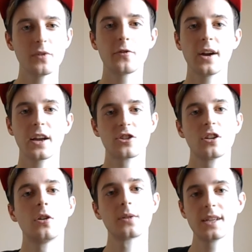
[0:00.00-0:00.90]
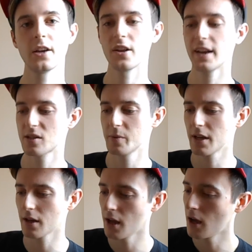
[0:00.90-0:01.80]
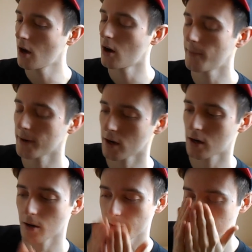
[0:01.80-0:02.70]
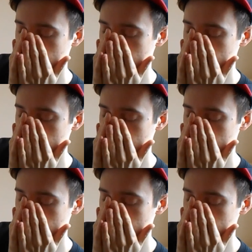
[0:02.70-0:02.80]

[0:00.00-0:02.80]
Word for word: before I actually go and see her next week. Oh my god, I can't wait.